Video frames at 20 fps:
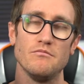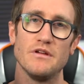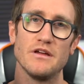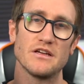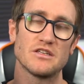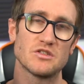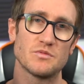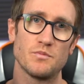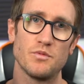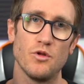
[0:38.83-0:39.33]

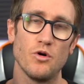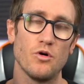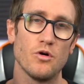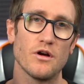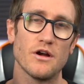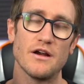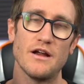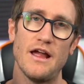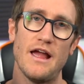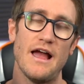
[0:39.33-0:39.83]

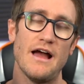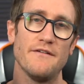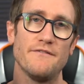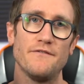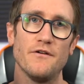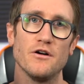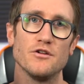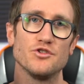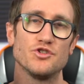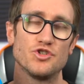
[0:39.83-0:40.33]
explore, have
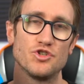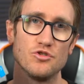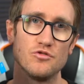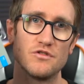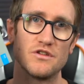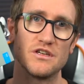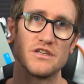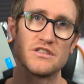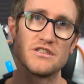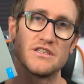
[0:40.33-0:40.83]
fun,
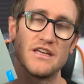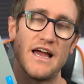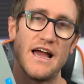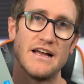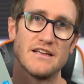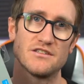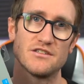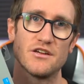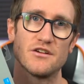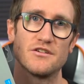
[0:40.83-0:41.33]
shoot this
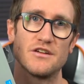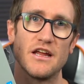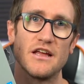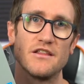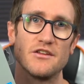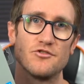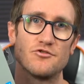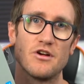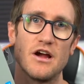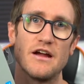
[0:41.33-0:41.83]
as their
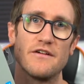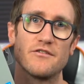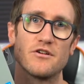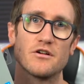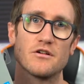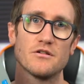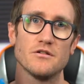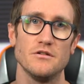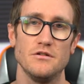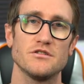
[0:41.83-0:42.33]
daily
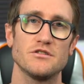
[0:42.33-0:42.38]
driver.